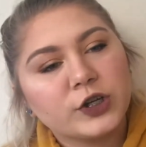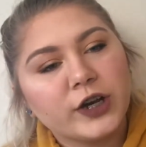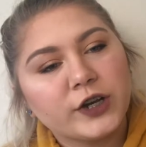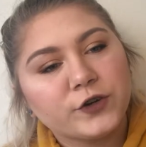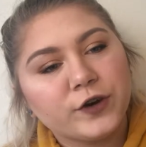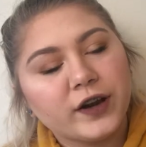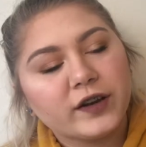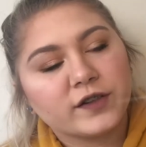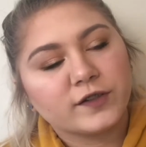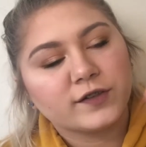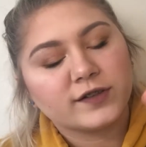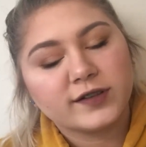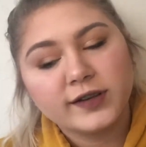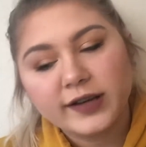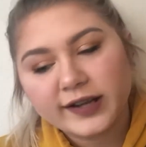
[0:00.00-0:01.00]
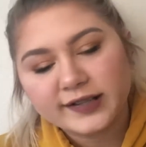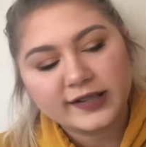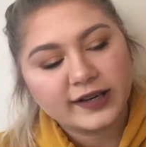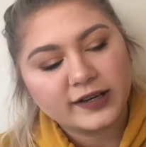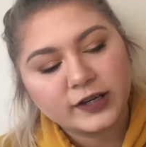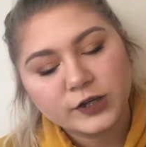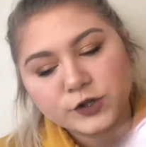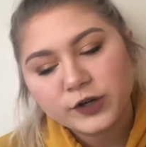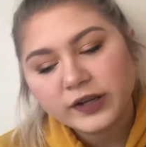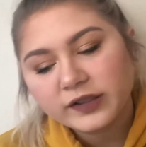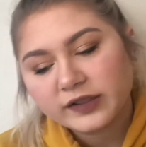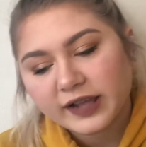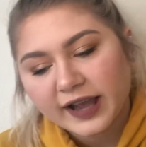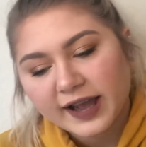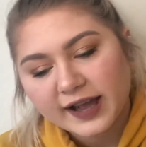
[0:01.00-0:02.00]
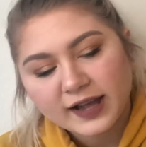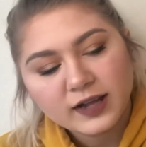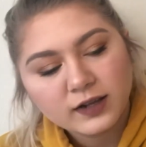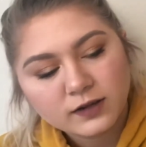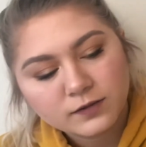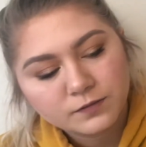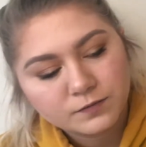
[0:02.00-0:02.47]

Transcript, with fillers: shade Translucent. Excited to try that.